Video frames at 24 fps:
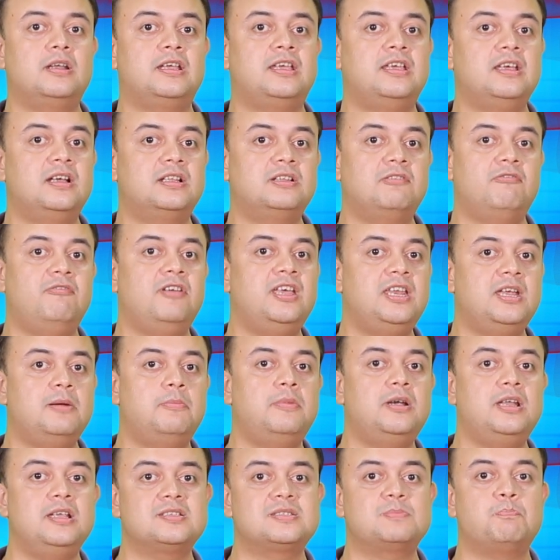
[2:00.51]
Here the
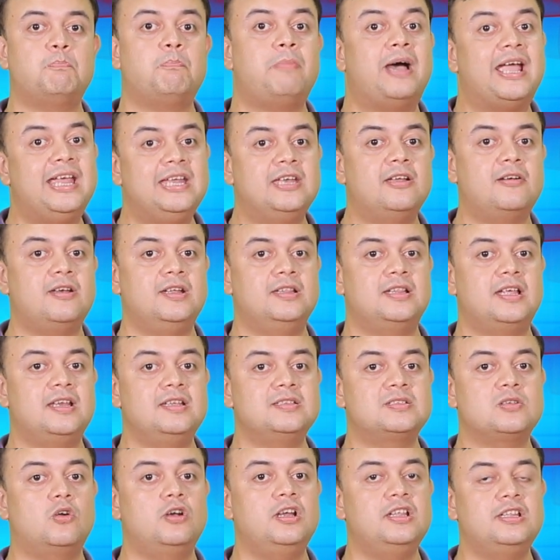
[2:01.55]
variable is binary. That
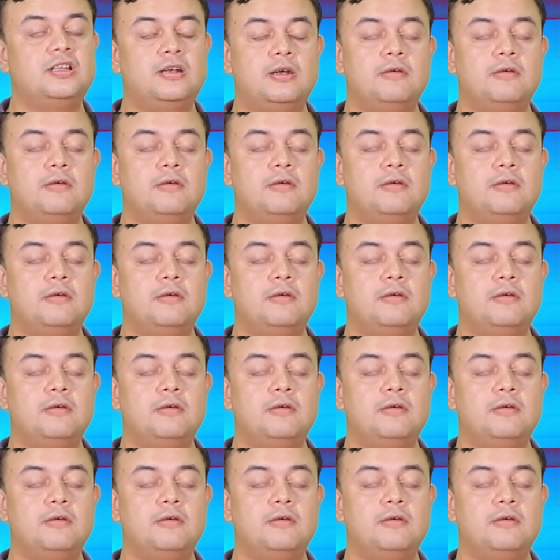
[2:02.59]
is only the